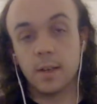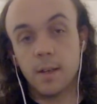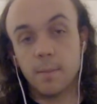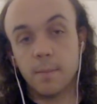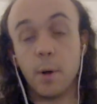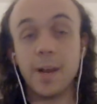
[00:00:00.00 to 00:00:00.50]

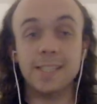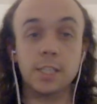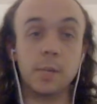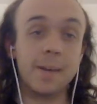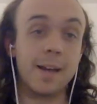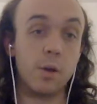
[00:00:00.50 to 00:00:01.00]
Podcast is
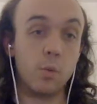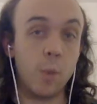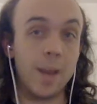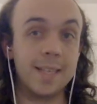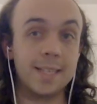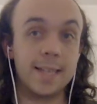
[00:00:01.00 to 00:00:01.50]
coming out on
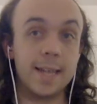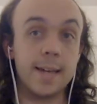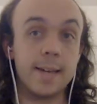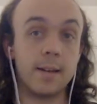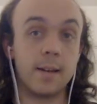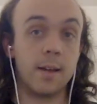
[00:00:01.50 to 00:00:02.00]

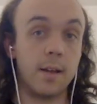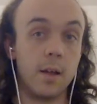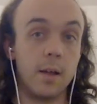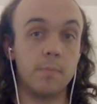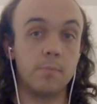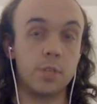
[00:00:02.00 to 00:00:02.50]
Wednesday.
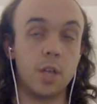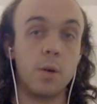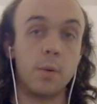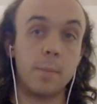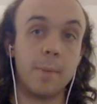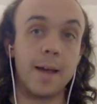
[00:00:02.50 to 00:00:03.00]
So
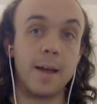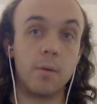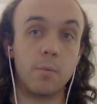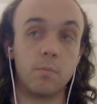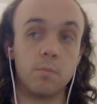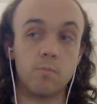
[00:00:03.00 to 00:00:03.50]
in
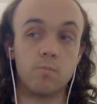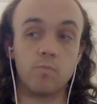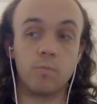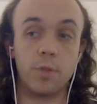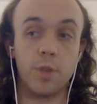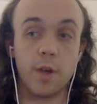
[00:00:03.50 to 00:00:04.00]
about
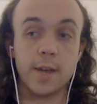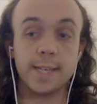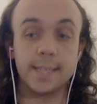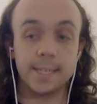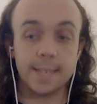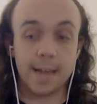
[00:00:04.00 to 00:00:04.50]

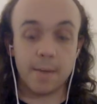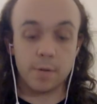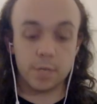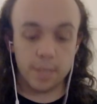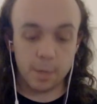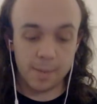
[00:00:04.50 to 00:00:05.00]
36
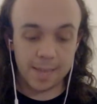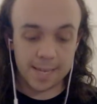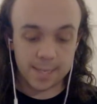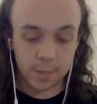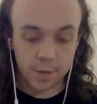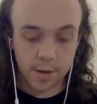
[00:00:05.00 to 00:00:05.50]
hours, a little bit
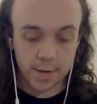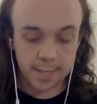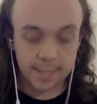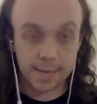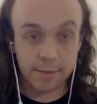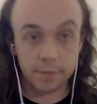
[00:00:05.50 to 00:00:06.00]
less than
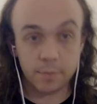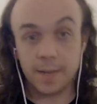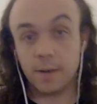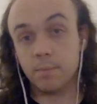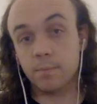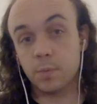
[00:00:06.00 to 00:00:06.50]
36 hours from
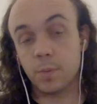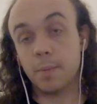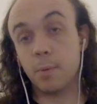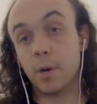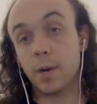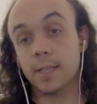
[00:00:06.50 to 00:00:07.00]
now is when the
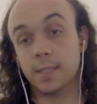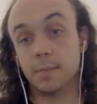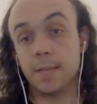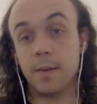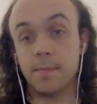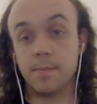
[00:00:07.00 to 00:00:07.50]
podcast
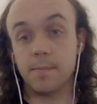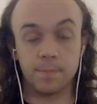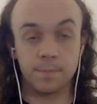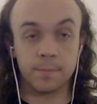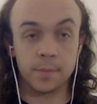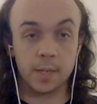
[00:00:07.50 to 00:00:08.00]
comes out.
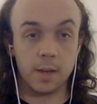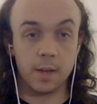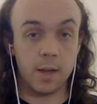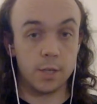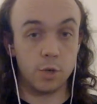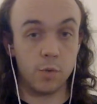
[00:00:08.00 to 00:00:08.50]

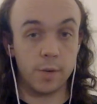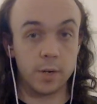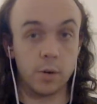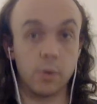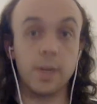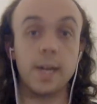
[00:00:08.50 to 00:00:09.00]
It's all
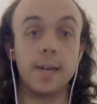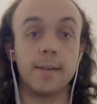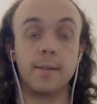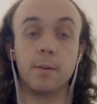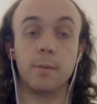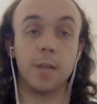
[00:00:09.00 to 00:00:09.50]
recorded,
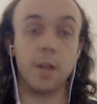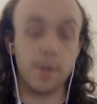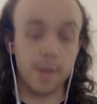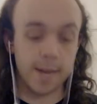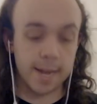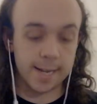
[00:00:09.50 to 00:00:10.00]

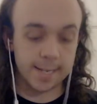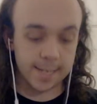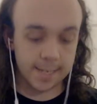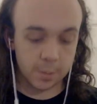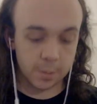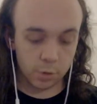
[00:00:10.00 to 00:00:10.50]
uploaded,
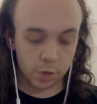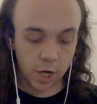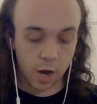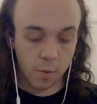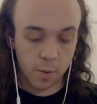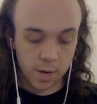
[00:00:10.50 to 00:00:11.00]
edited. It's all good to
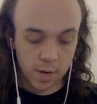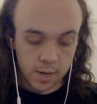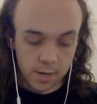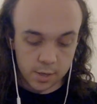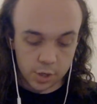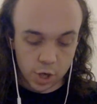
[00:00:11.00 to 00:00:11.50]
go.
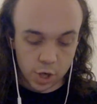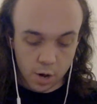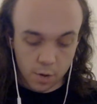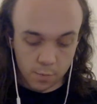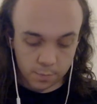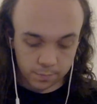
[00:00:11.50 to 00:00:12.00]

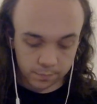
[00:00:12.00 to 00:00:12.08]
So